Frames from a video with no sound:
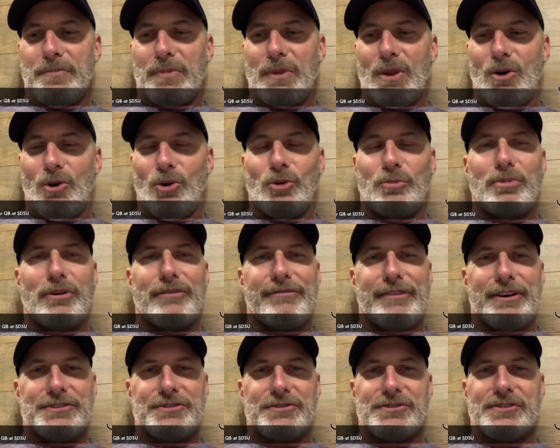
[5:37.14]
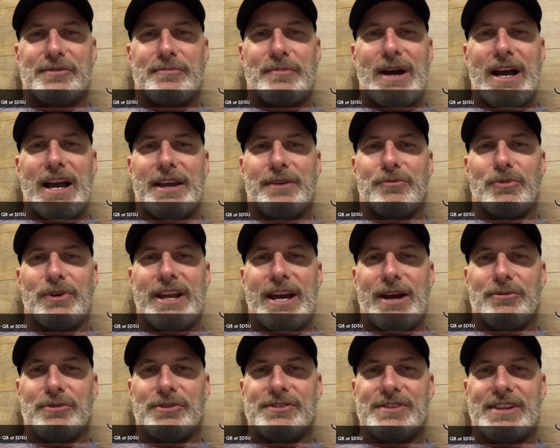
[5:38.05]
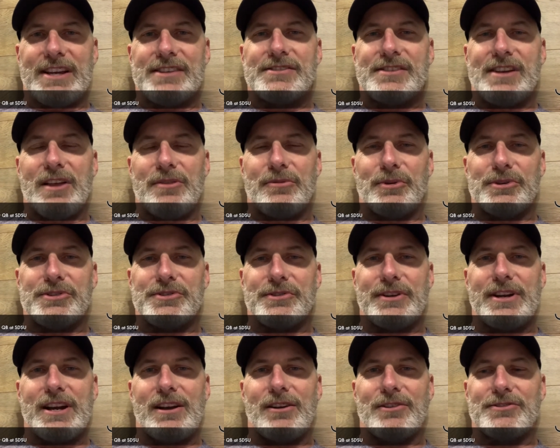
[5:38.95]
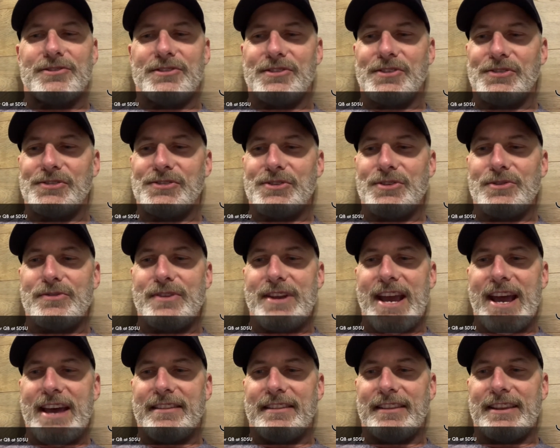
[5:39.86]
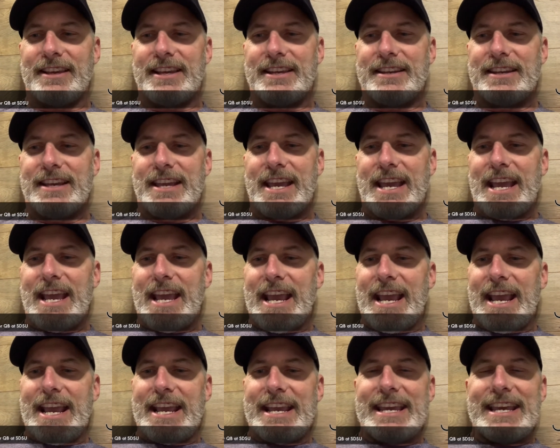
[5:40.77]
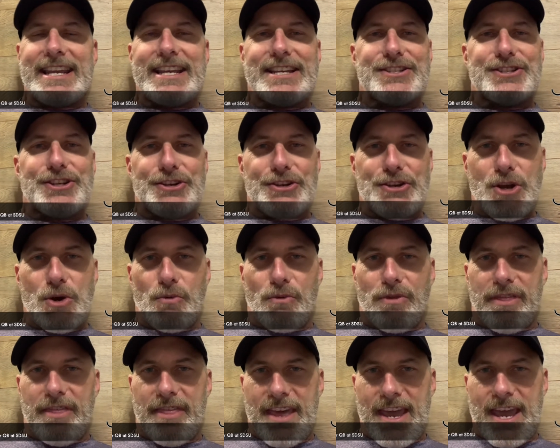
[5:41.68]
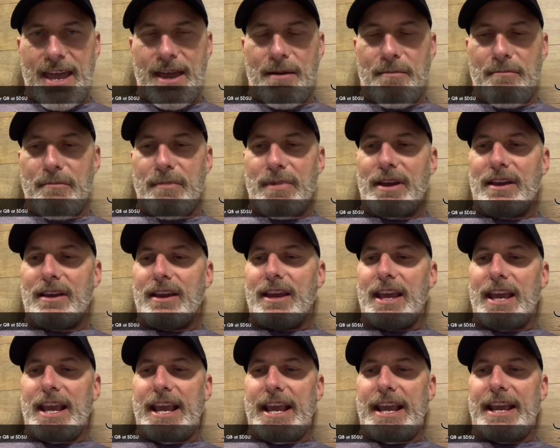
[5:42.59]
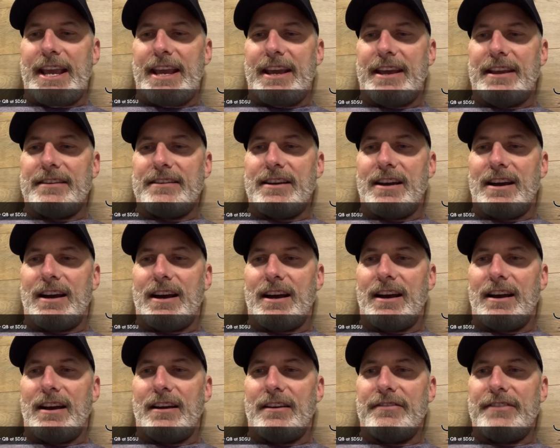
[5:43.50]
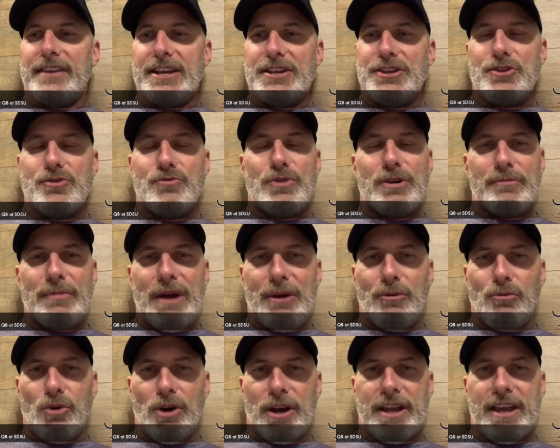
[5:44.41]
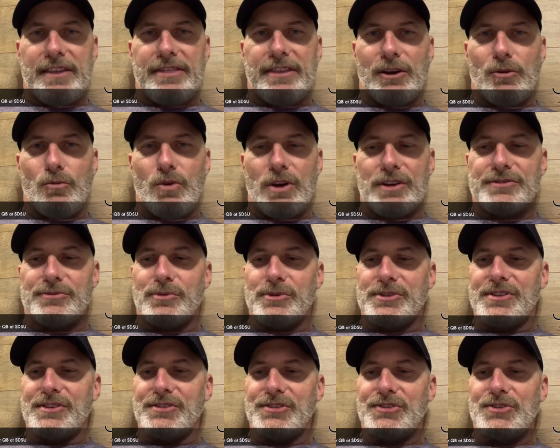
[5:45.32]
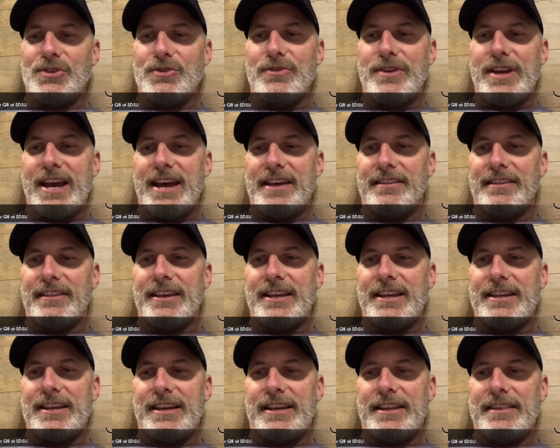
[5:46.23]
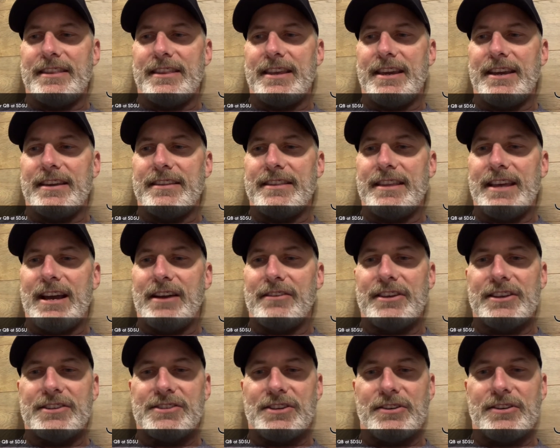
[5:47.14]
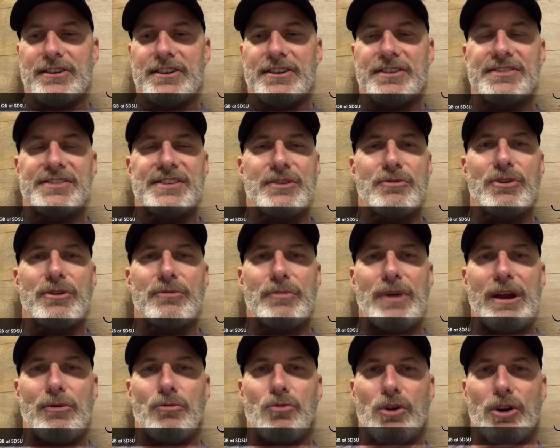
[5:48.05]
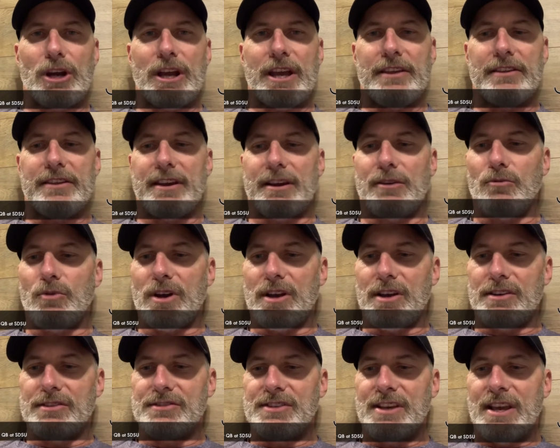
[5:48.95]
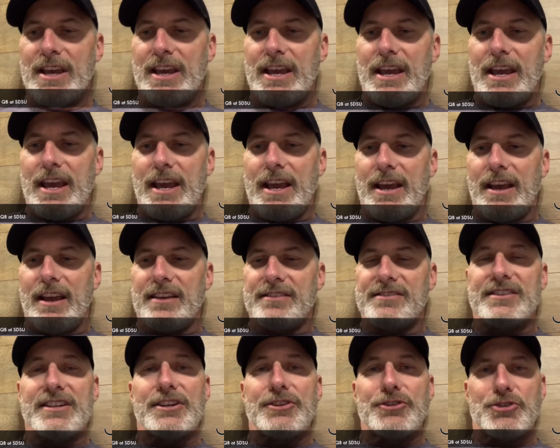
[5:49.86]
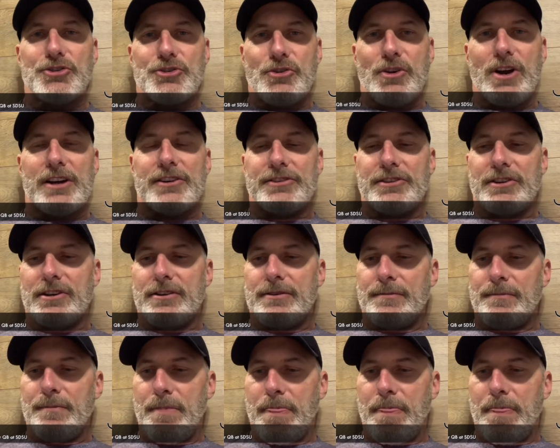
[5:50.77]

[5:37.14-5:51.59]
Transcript: old professors of mine when I was at Southwestern College as a student athlete, and getting to know them, and they knew what my work ethic was a student athlete, and then now they started to see what my work ethic was as an instructor.